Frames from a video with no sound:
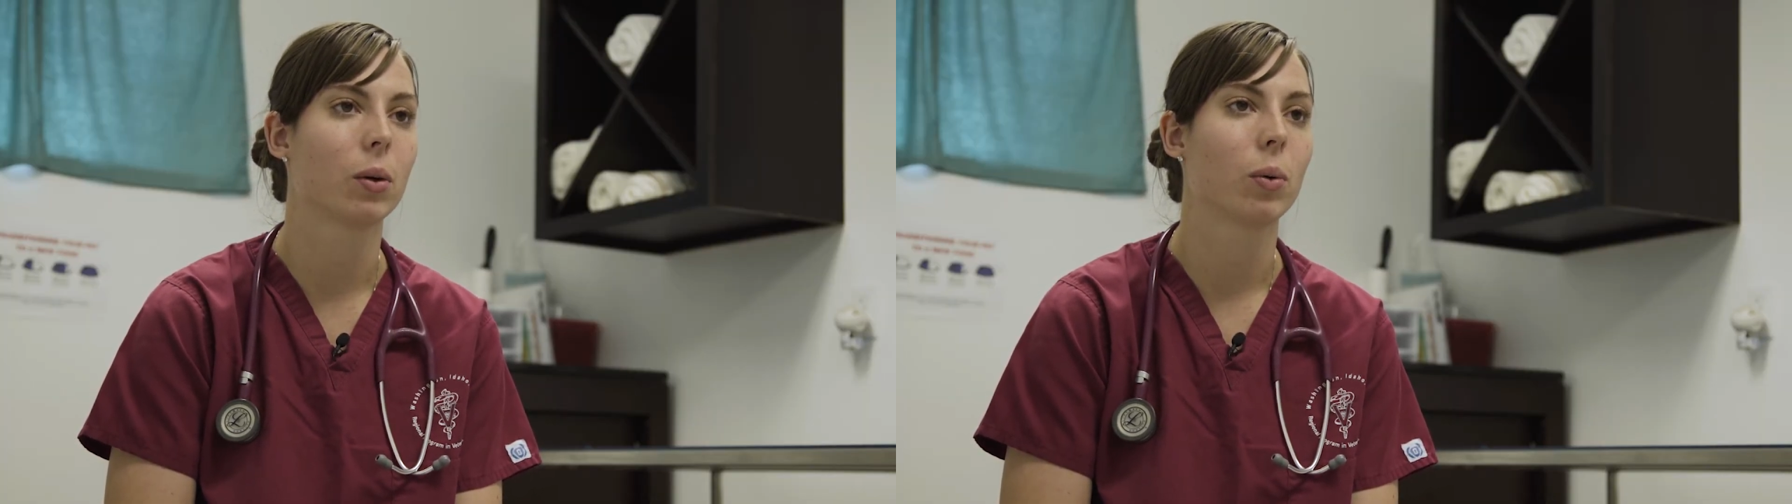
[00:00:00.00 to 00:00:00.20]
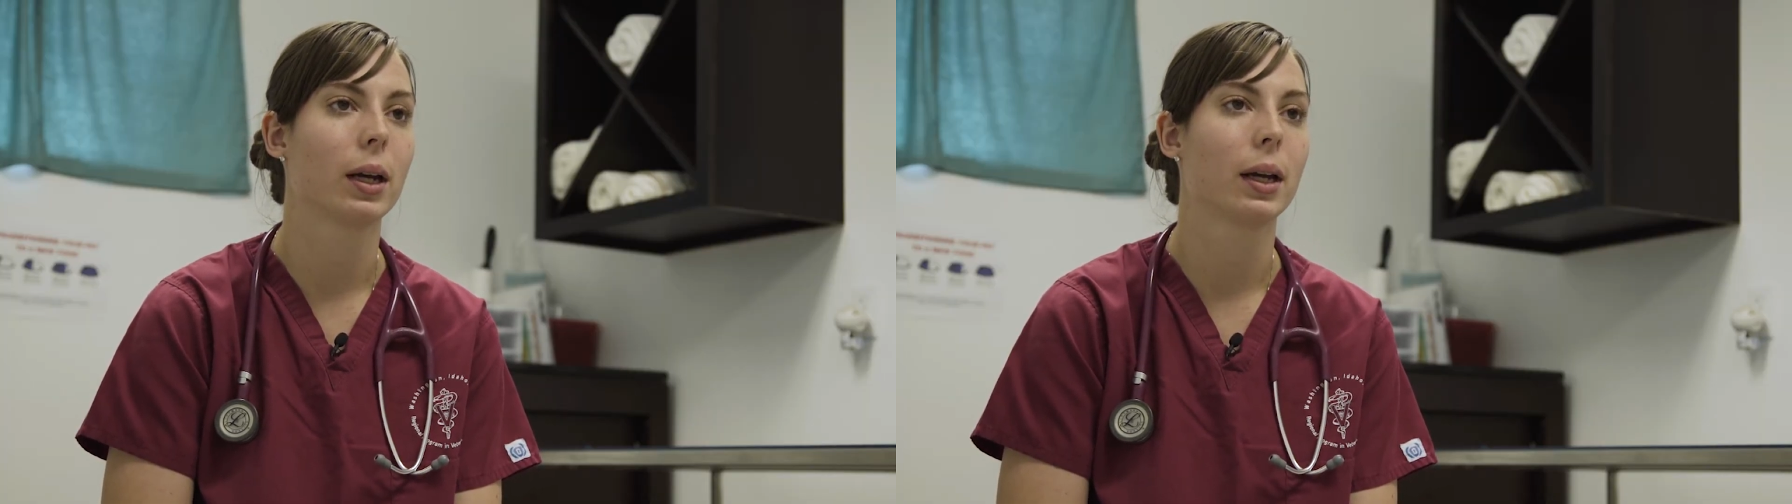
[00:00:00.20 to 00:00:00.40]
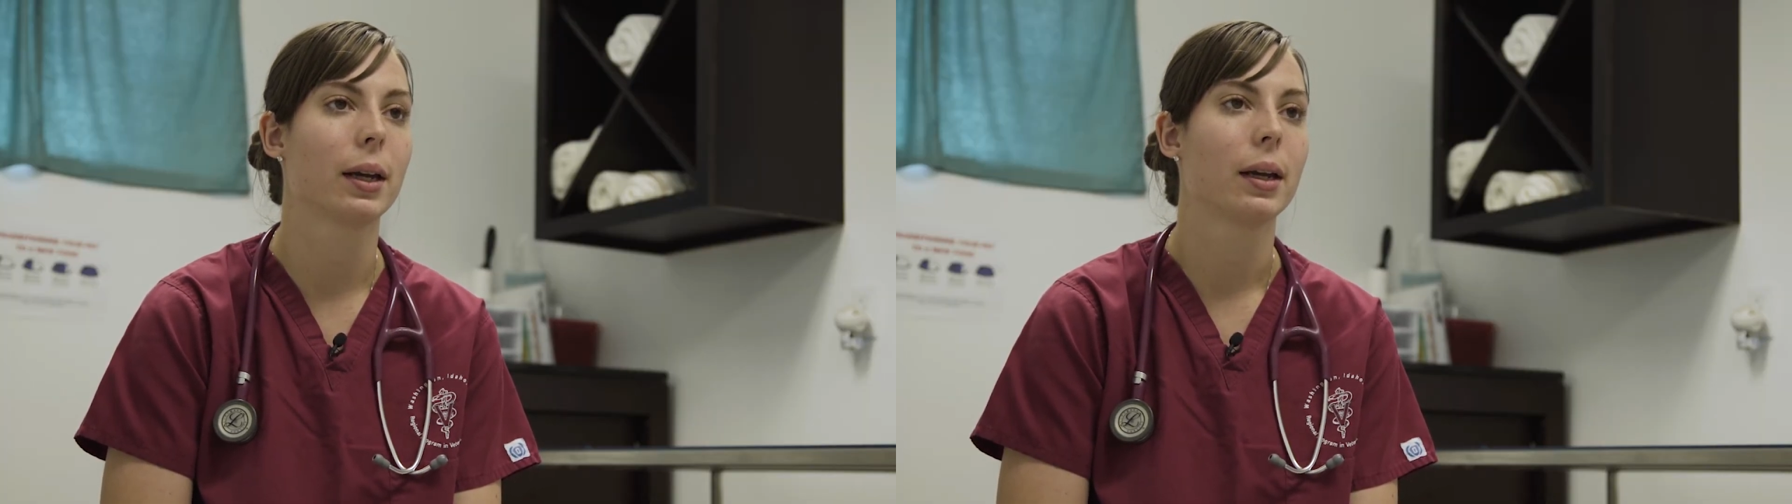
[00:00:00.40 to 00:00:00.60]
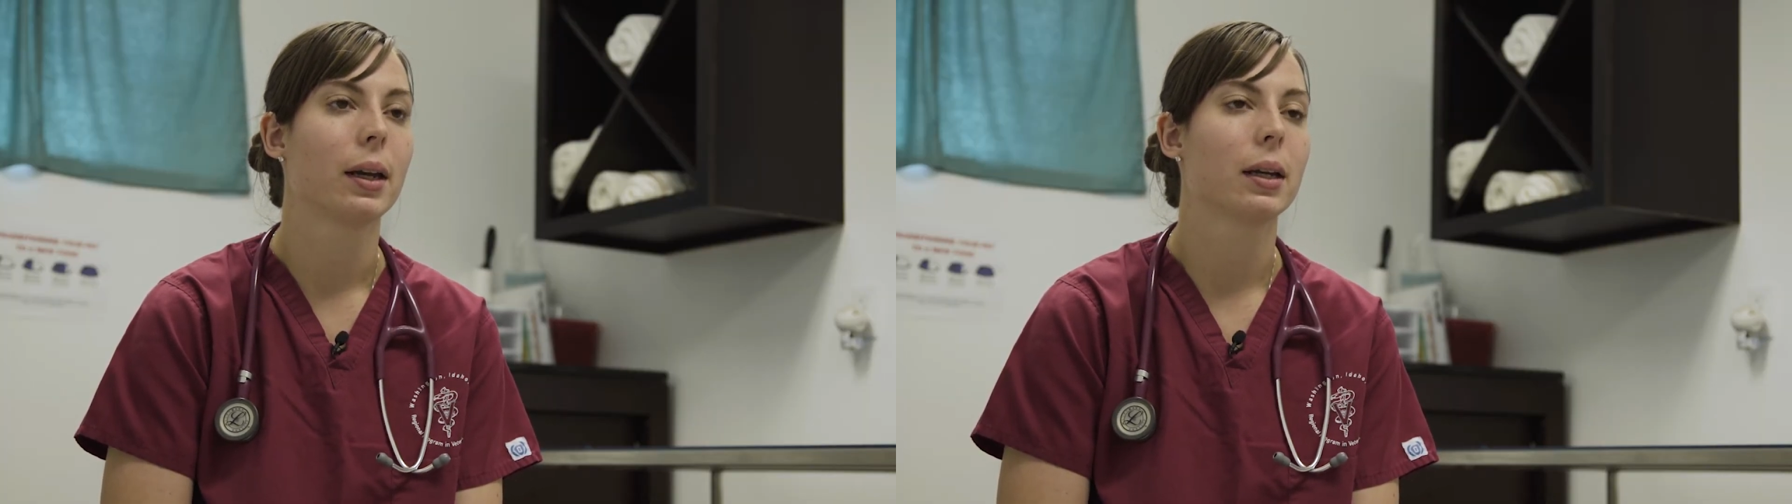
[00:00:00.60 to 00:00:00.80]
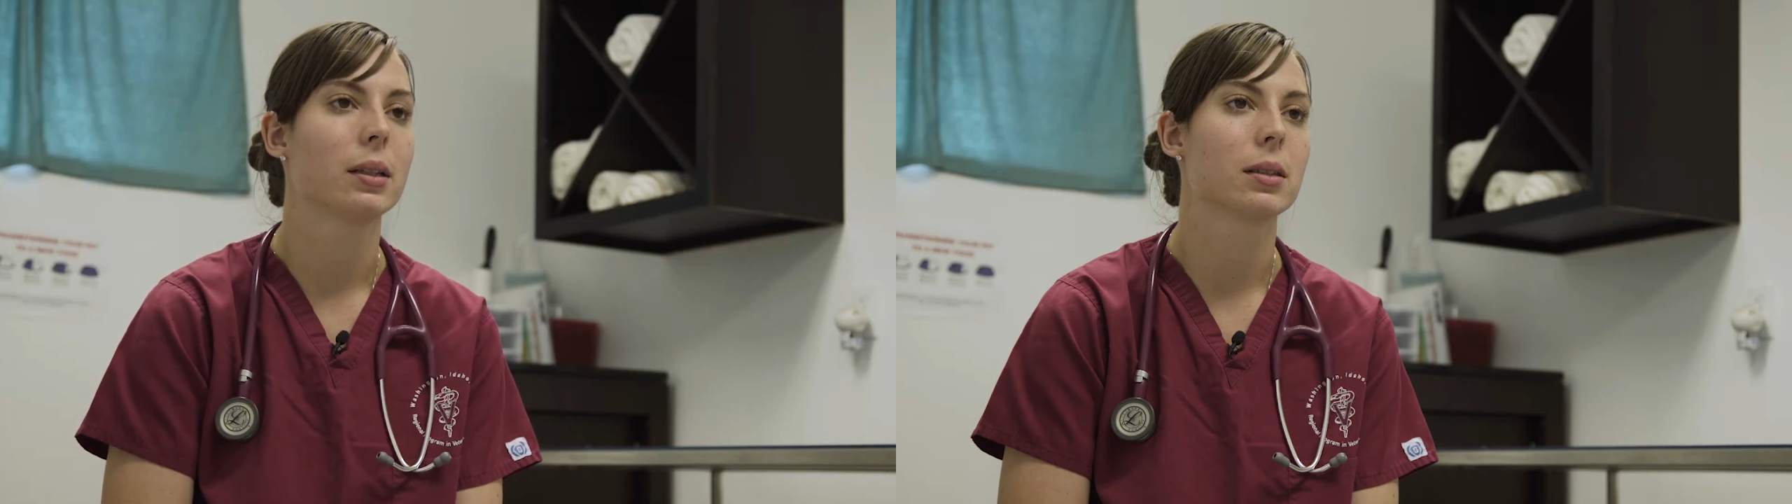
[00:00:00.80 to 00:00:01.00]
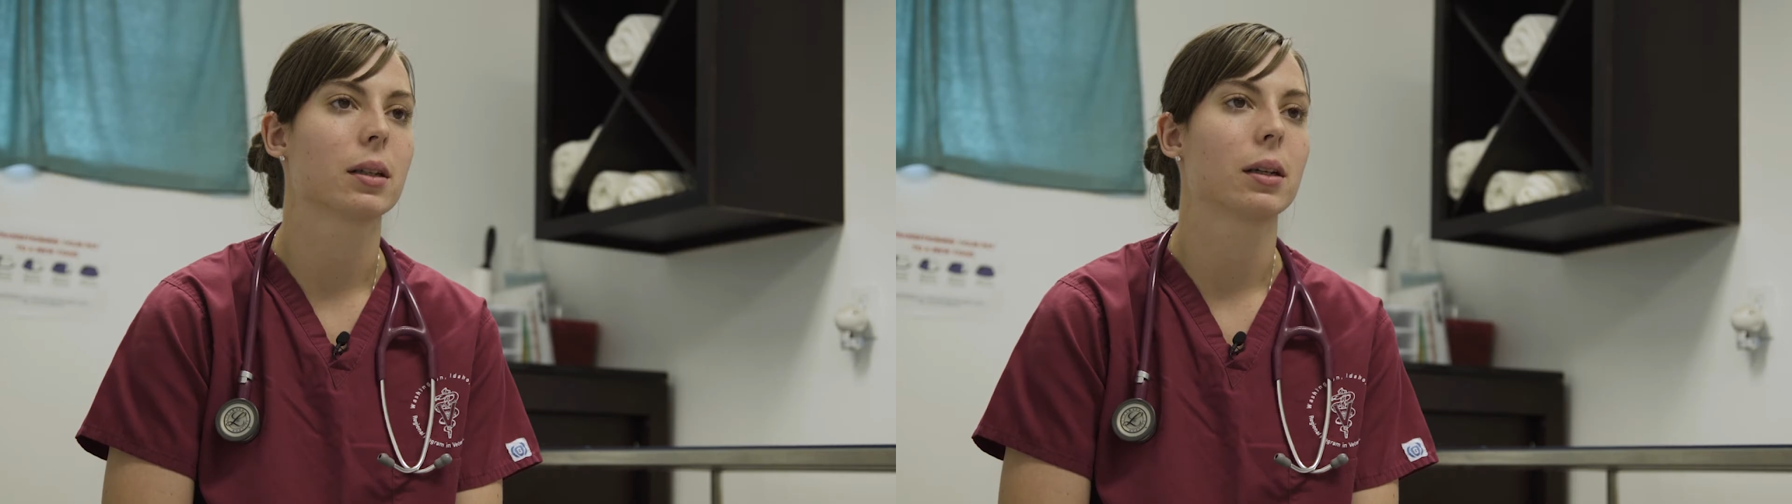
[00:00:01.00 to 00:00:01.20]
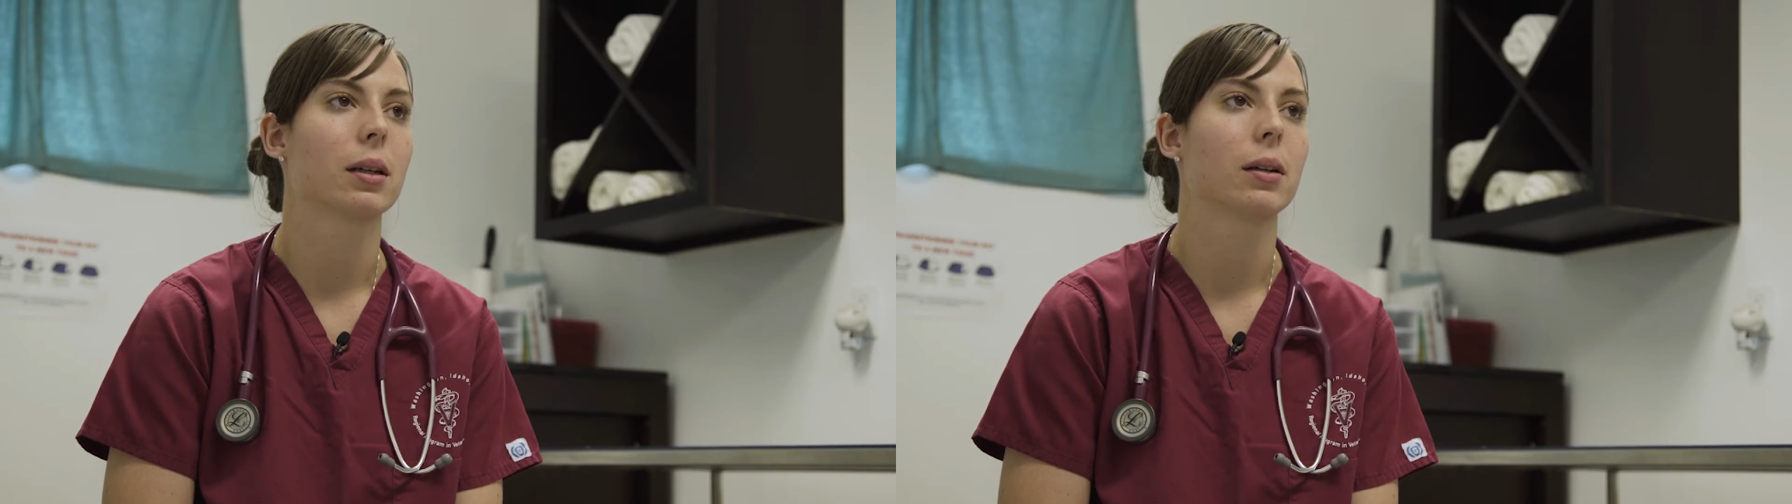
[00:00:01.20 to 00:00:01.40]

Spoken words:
away and say,